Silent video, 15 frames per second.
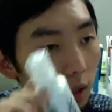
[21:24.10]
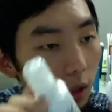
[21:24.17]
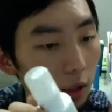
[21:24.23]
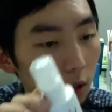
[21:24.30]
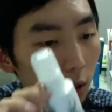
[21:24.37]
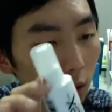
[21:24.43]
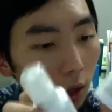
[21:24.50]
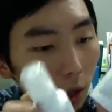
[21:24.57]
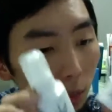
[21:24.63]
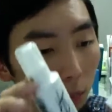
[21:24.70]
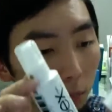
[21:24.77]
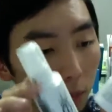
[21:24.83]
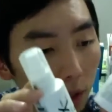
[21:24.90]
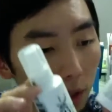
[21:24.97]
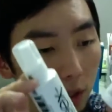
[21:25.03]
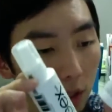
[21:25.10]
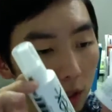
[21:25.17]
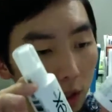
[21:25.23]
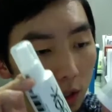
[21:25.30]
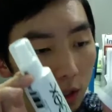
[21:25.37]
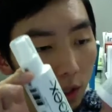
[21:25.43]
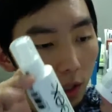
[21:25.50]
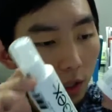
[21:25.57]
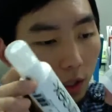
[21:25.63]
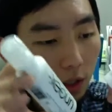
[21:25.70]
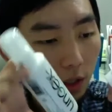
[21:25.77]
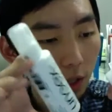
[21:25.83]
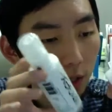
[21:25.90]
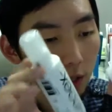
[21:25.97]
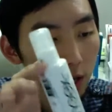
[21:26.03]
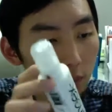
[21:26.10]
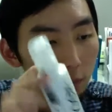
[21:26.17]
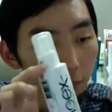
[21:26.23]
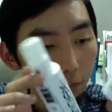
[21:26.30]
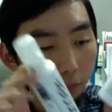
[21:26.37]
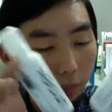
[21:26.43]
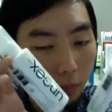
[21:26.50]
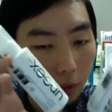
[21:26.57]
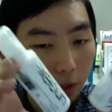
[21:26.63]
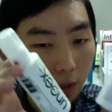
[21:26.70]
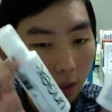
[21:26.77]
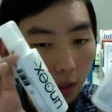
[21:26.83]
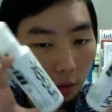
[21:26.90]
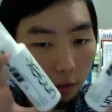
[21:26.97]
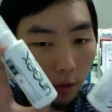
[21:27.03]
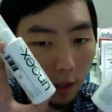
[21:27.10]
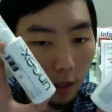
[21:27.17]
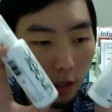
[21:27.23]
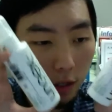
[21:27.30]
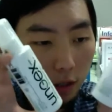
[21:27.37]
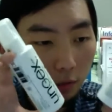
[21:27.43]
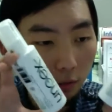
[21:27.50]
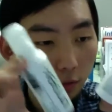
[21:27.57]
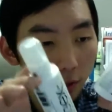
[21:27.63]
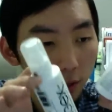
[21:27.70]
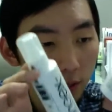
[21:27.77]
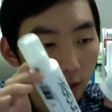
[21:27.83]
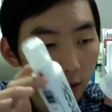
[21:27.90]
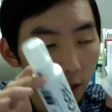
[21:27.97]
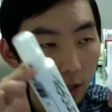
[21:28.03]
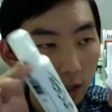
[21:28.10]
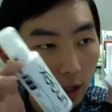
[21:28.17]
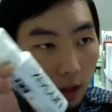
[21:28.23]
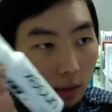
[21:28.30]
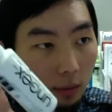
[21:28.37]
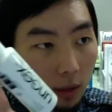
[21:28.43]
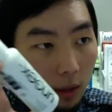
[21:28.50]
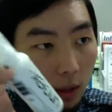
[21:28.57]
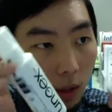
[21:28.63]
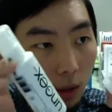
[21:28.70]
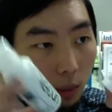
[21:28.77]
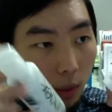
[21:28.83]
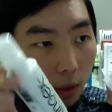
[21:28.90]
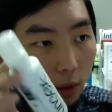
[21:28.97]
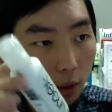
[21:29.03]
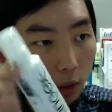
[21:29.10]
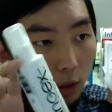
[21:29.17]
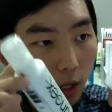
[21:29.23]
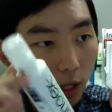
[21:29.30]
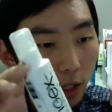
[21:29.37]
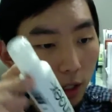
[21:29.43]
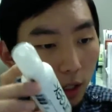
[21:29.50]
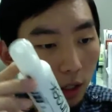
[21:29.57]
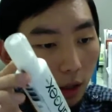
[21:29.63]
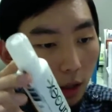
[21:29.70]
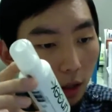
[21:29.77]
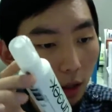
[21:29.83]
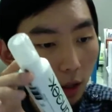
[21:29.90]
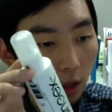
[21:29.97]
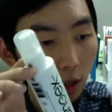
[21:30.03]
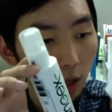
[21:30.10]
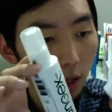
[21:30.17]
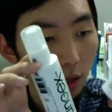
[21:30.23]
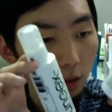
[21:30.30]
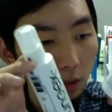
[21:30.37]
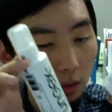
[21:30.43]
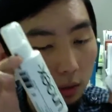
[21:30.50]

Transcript: So it's like a cleanser. It's like a face cleanser, whether you like the